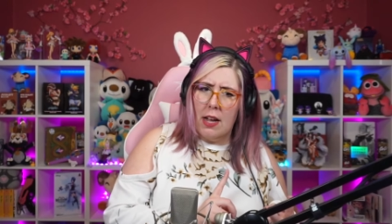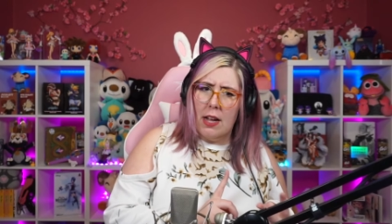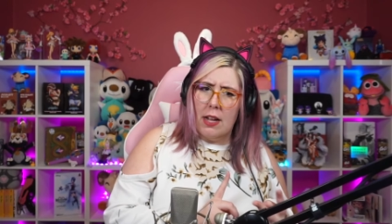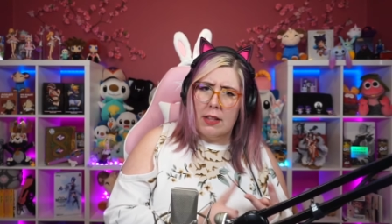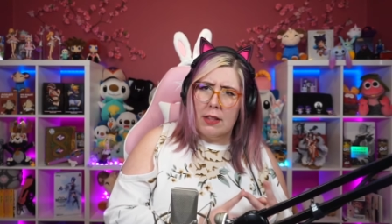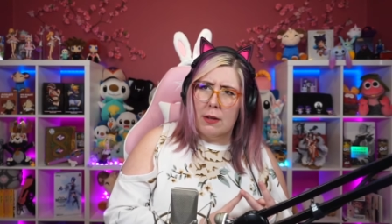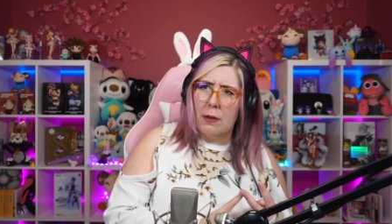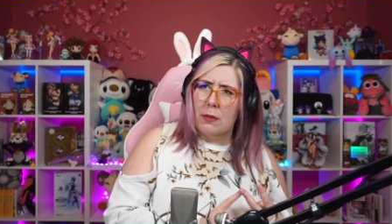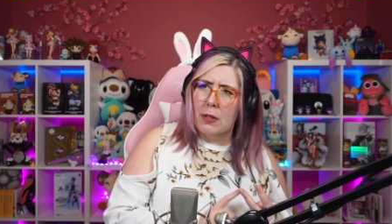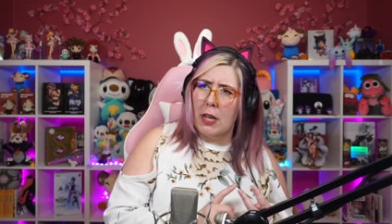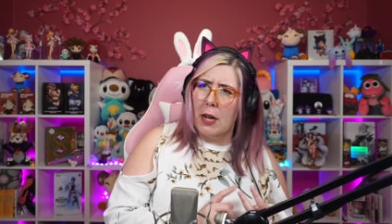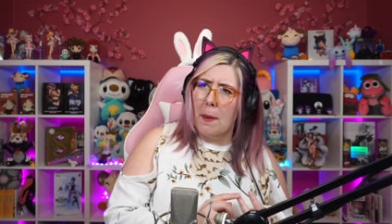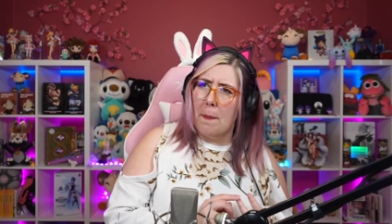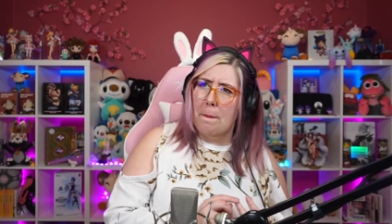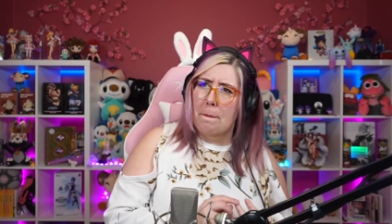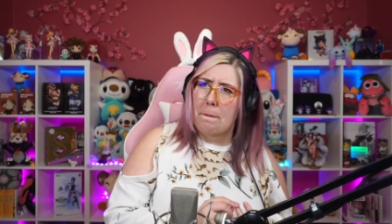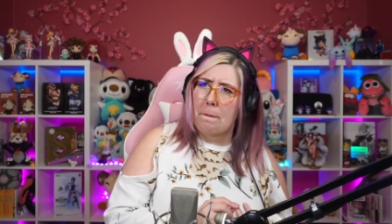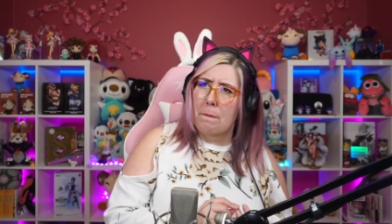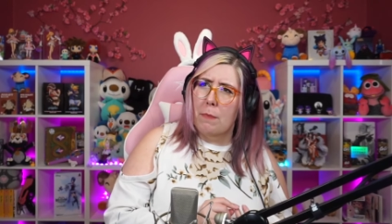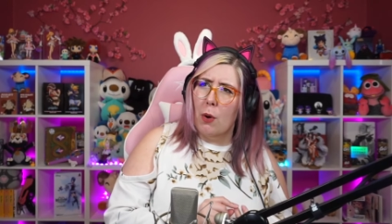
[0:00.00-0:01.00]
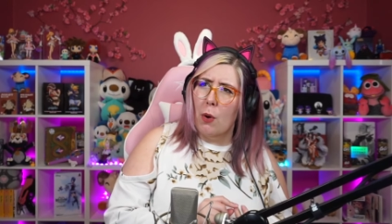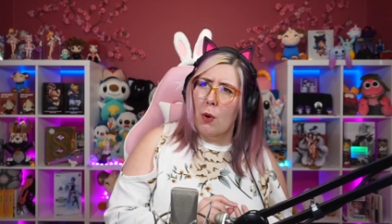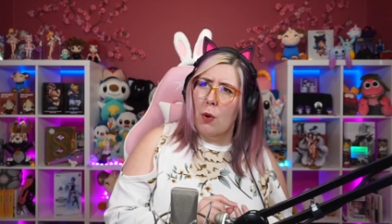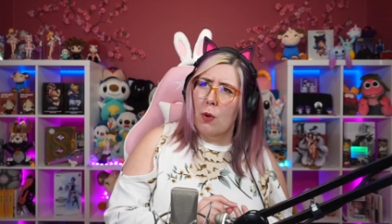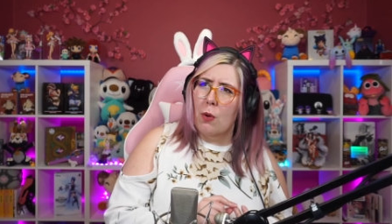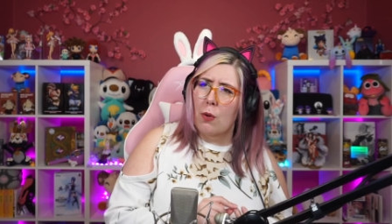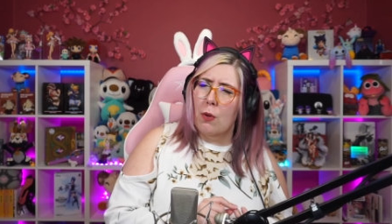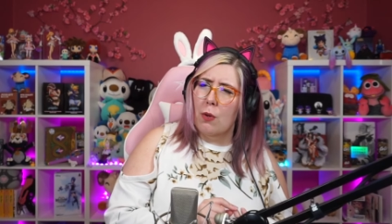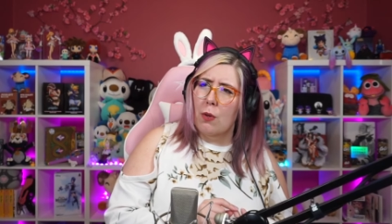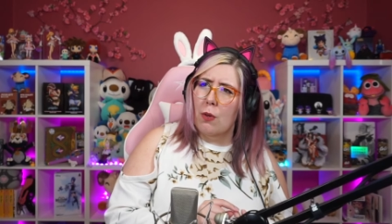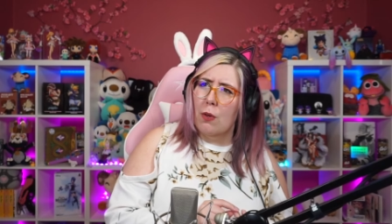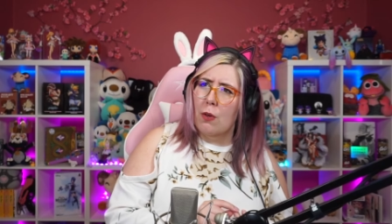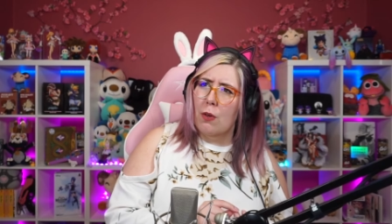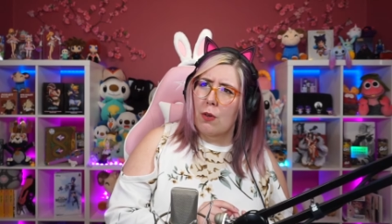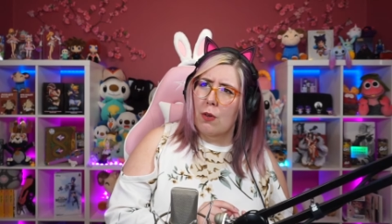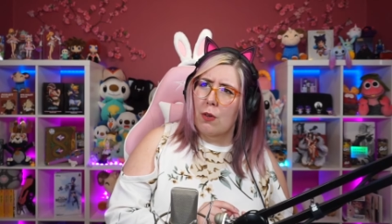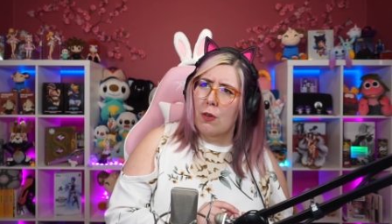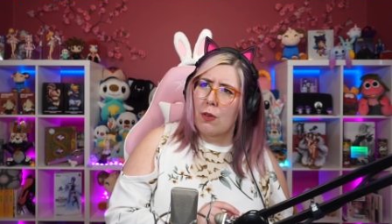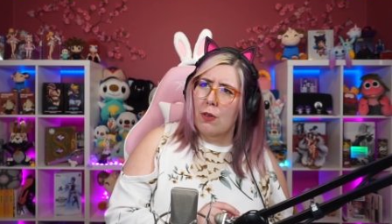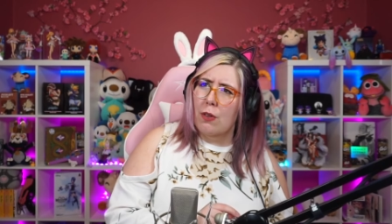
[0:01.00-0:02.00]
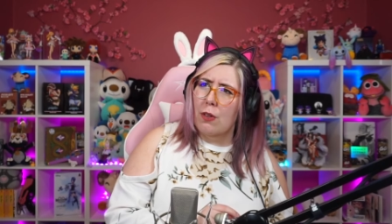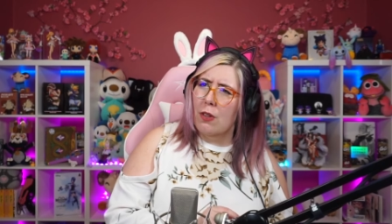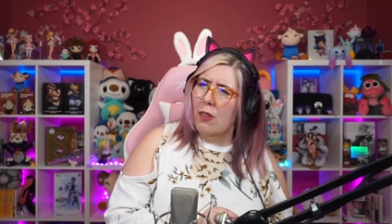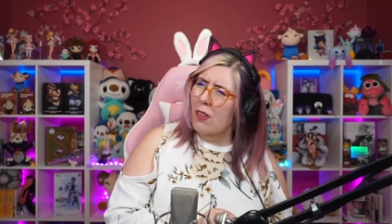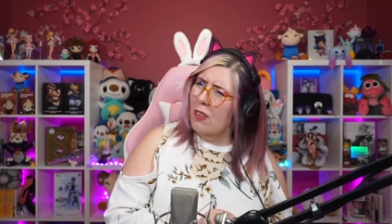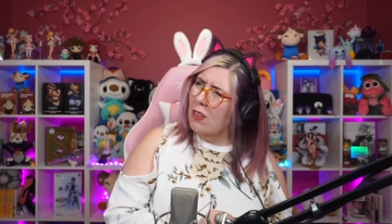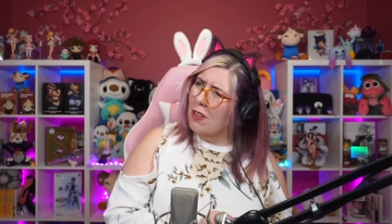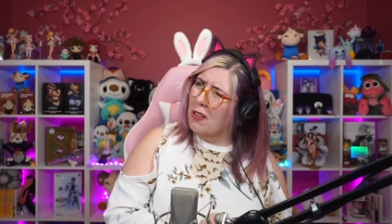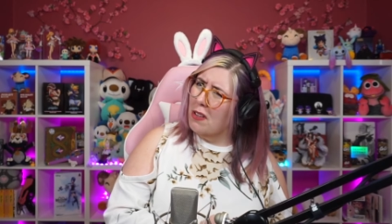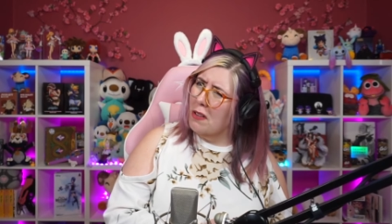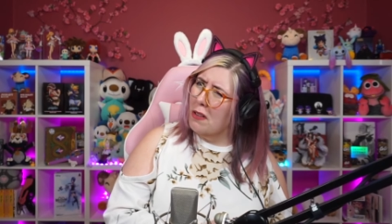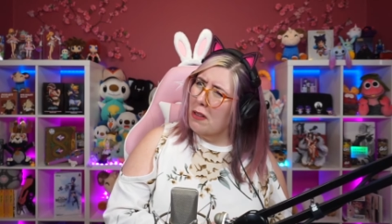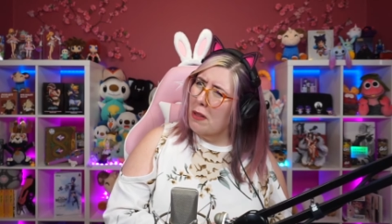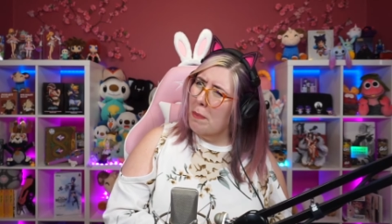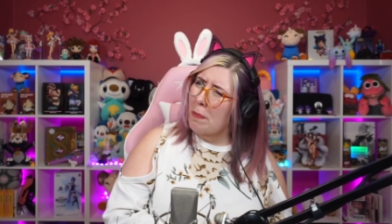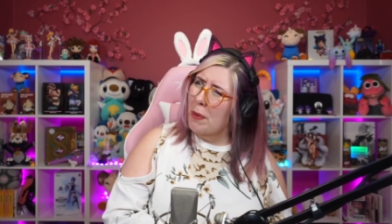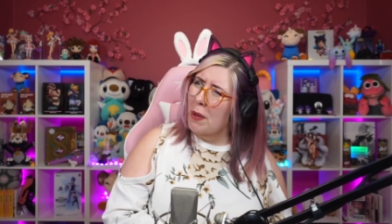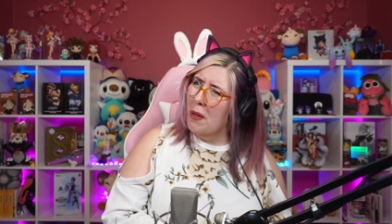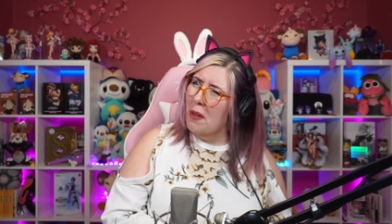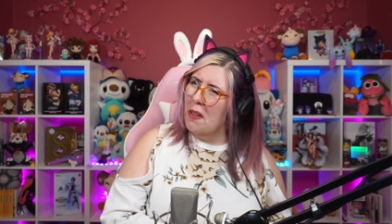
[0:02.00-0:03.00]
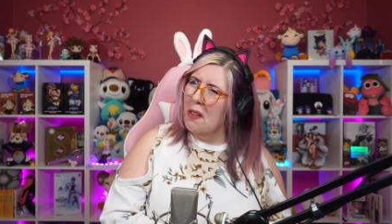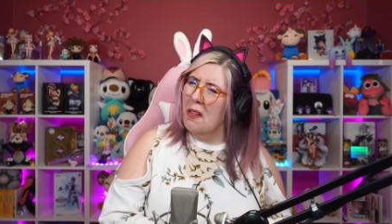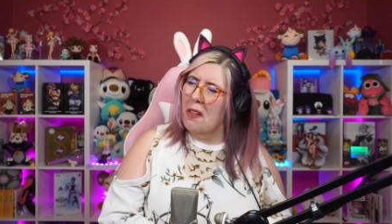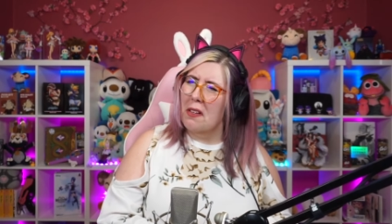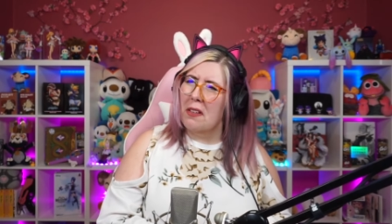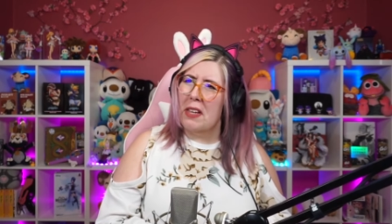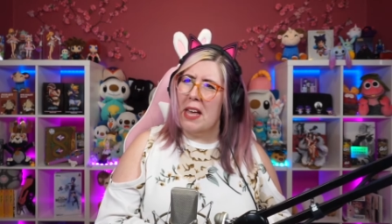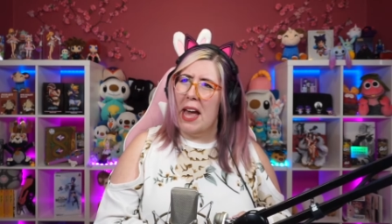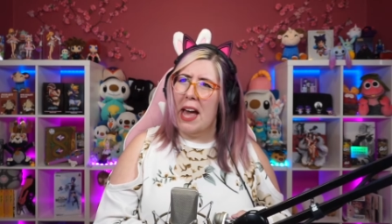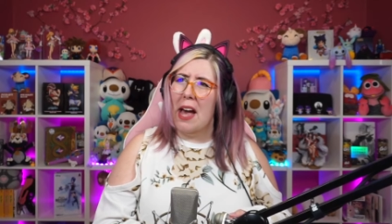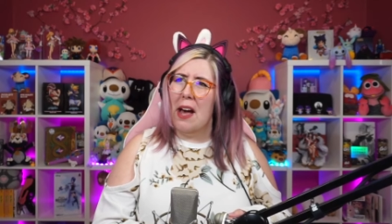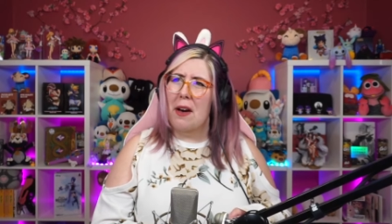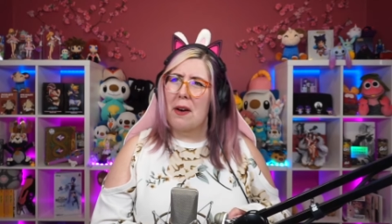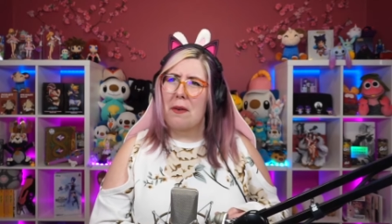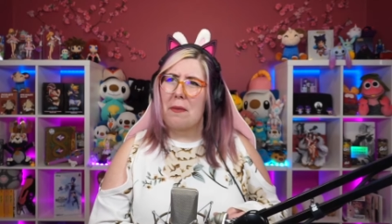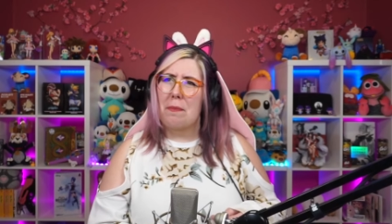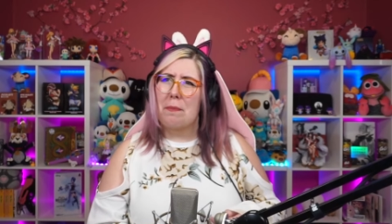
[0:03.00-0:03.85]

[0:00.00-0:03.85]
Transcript: there was like a bull, the bull cow,